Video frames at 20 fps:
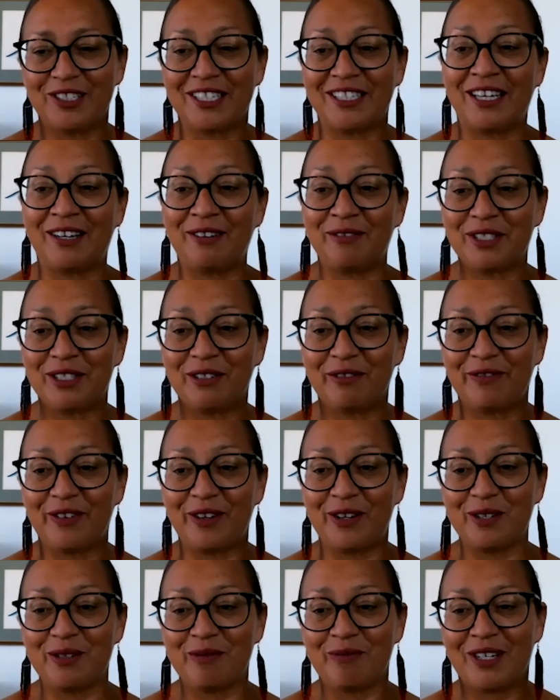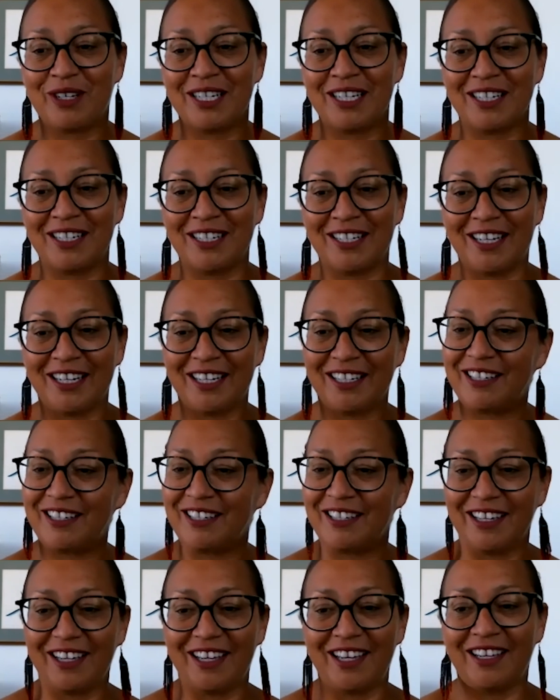And that was the first one in like,
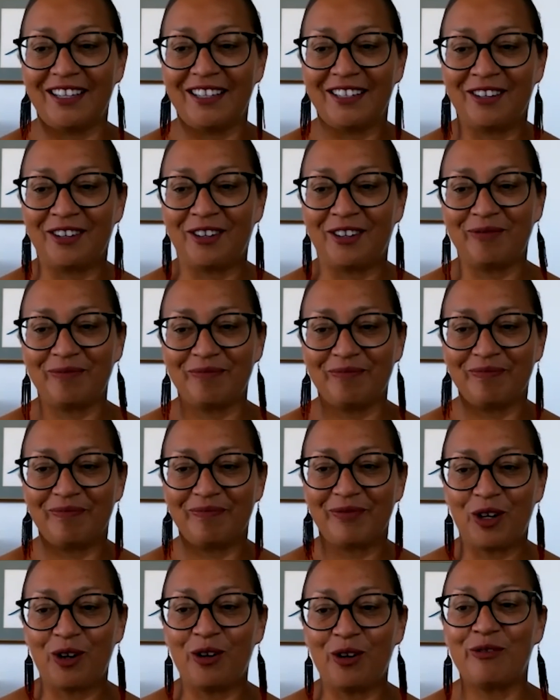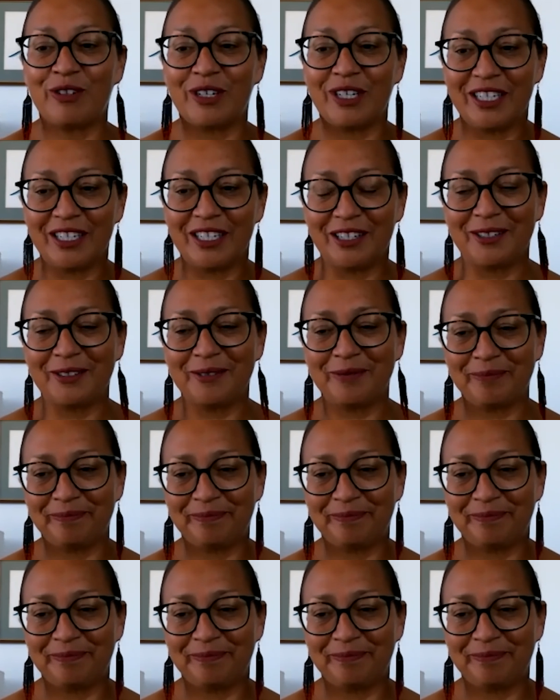over a year.